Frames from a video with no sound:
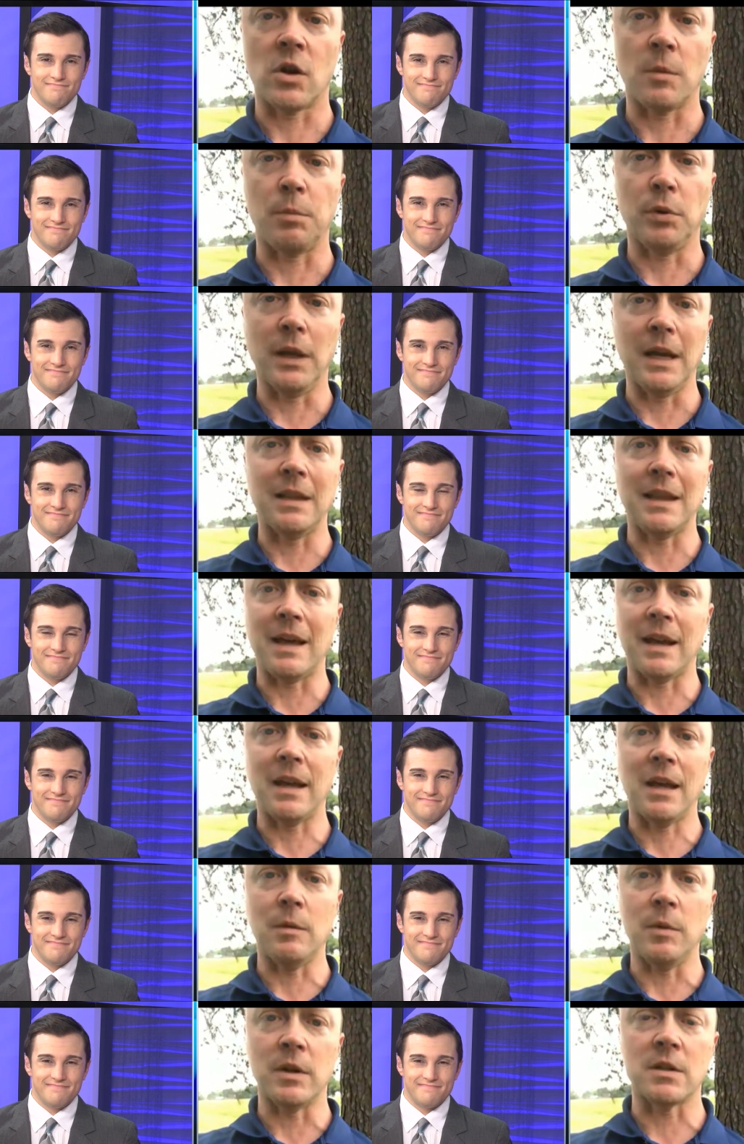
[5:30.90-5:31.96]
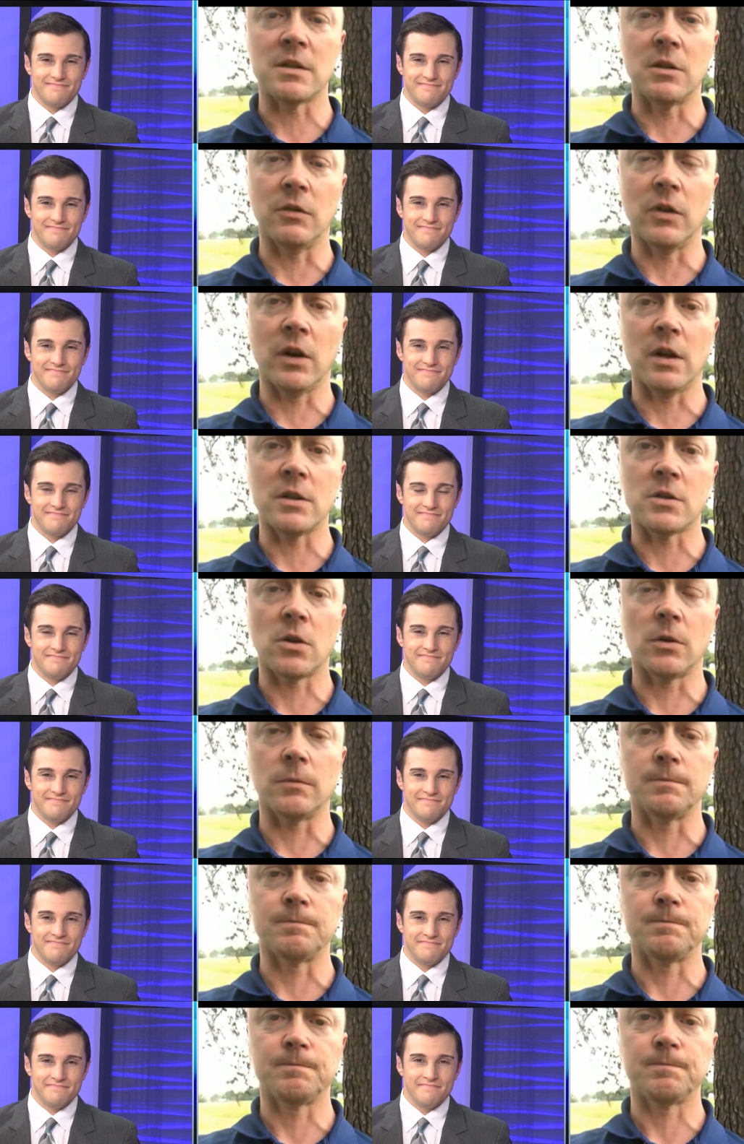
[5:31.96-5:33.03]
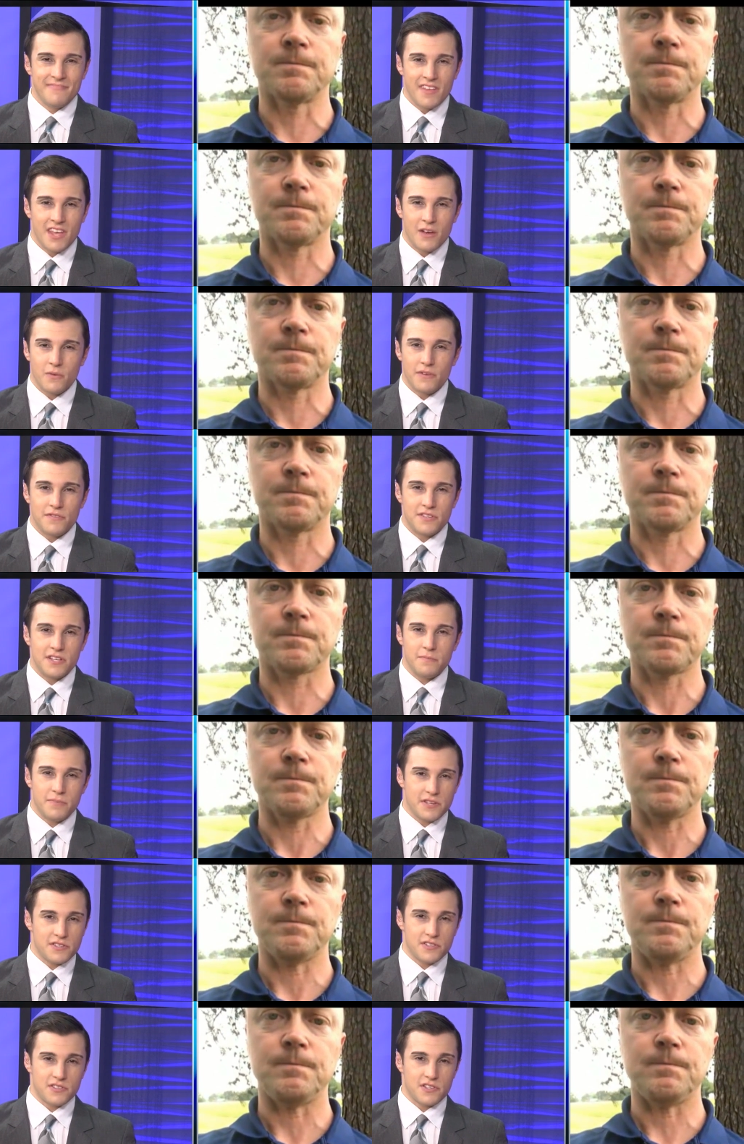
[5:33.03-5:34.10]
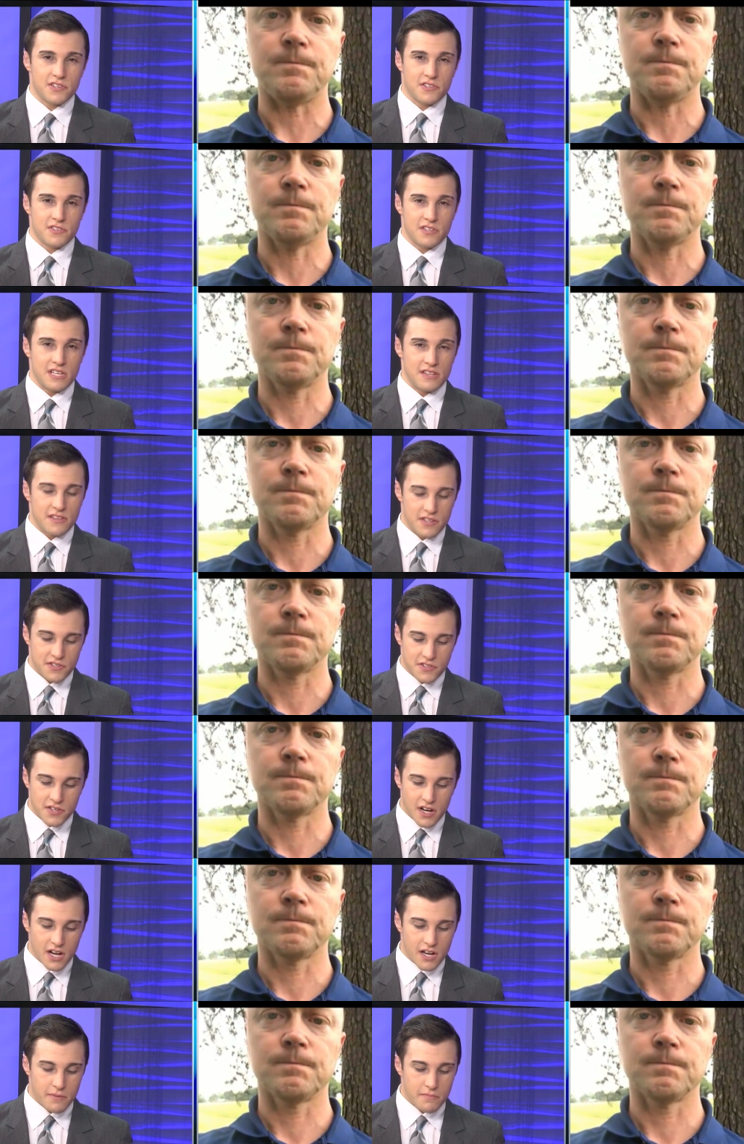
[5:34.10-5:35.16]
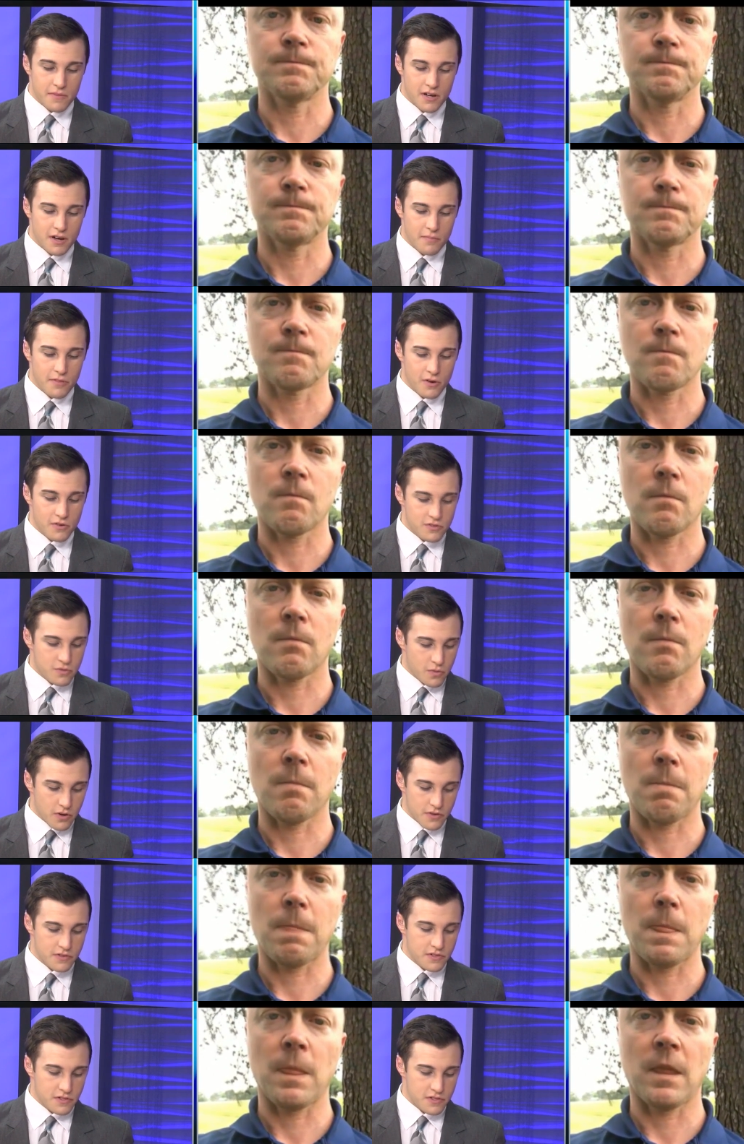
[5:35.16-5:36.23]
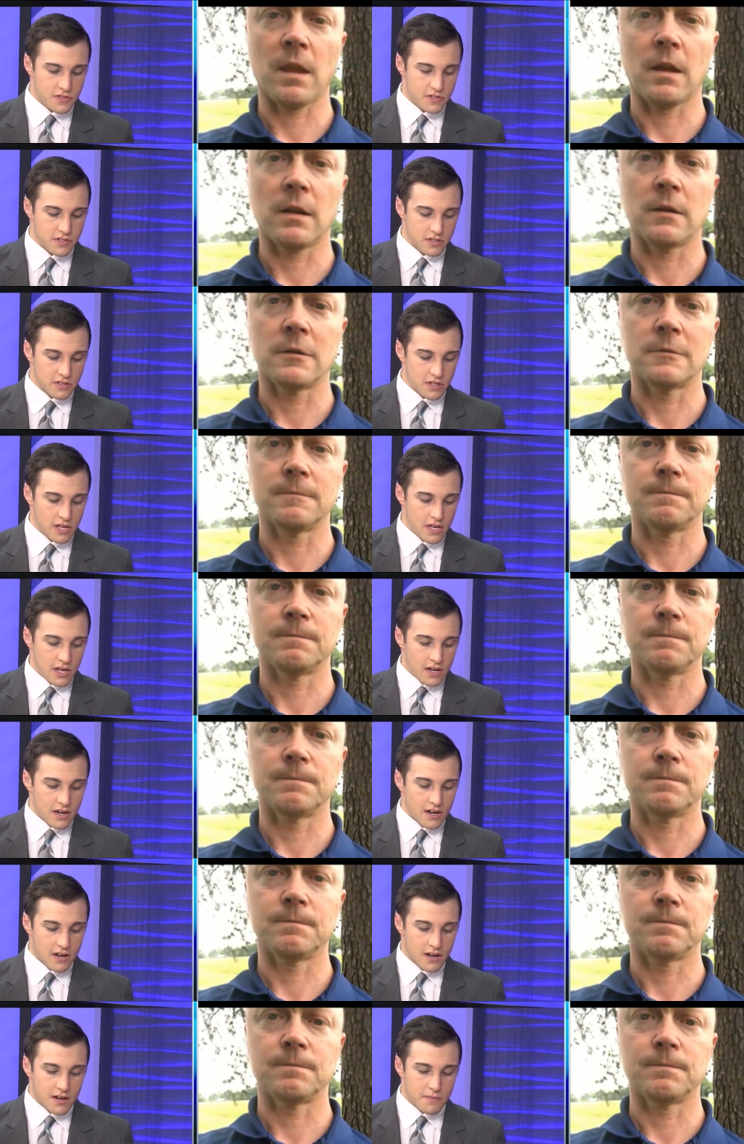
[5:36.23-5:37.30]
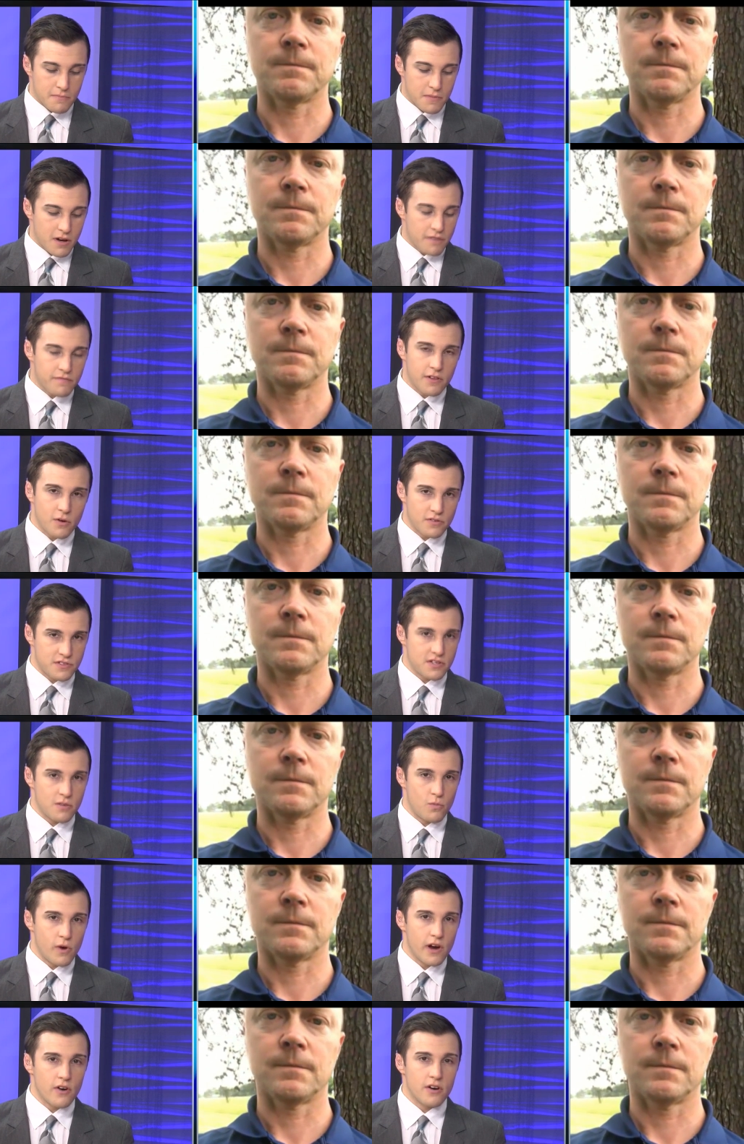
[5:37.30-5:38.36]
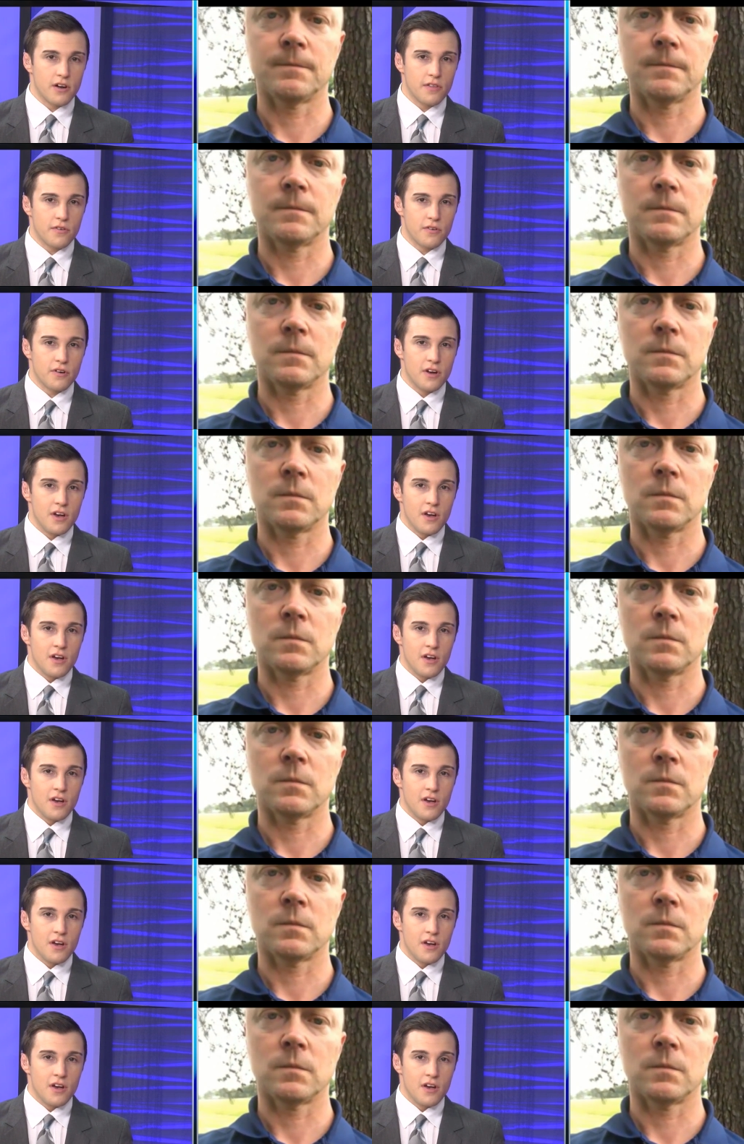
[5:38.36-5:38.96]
Speaker 1: try to plan that ahead, but it's still very uncertain.
Speaker 2: And we've seen businesses in this time of those who are still um, afloat some way or another